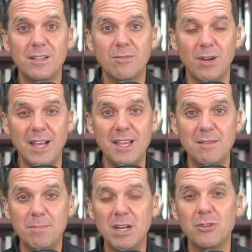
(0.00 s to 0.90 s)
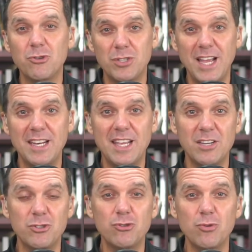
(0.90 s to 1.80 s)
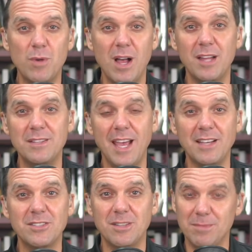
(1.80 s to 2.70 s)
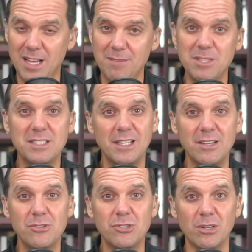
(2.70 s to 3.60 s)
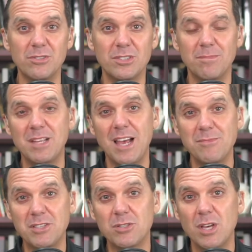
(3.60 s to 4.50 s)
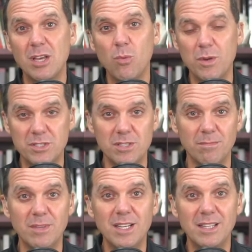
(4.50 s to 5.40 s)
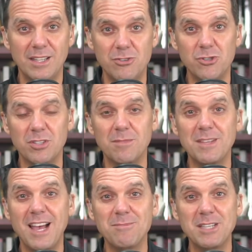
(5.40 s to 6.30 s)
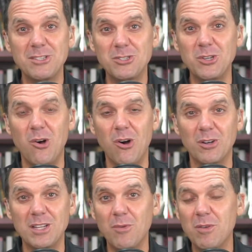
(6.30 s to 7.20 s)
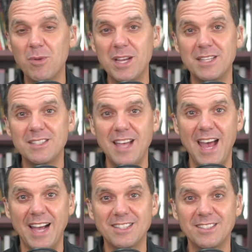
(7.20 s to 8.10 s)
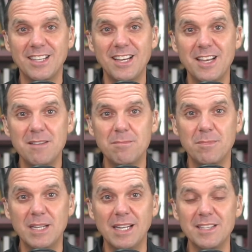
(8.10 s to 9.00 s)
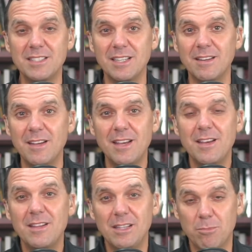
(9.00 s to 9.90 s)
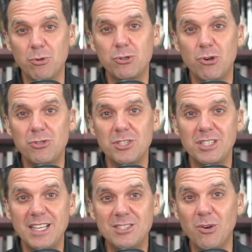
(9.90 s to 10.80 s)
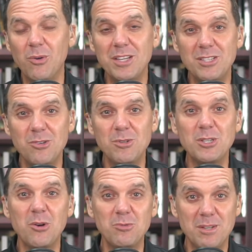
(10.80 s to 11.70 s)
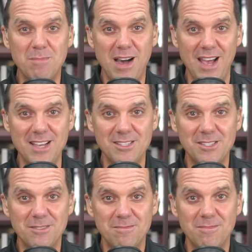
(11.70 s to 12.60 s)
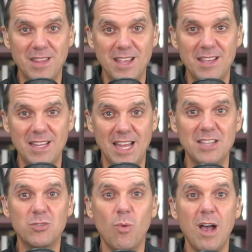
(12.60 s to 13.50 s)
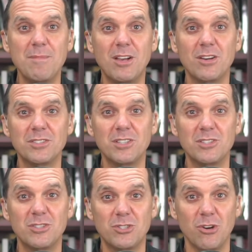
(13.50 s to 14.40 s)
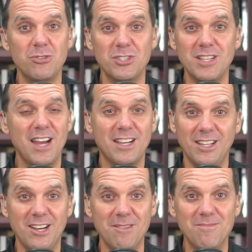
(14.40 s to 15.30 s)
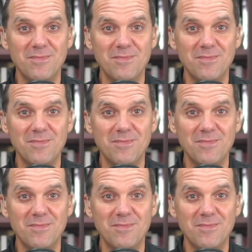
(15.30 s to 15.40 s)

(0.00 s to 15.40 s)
right? But understanding in its true context. Sometimes it's literature. Sometimes it's wisdom literature. Sometimes that's song that we read as text. But listen, liberal churches leads only to its own demise. And it's why, because it's, the church is not a club.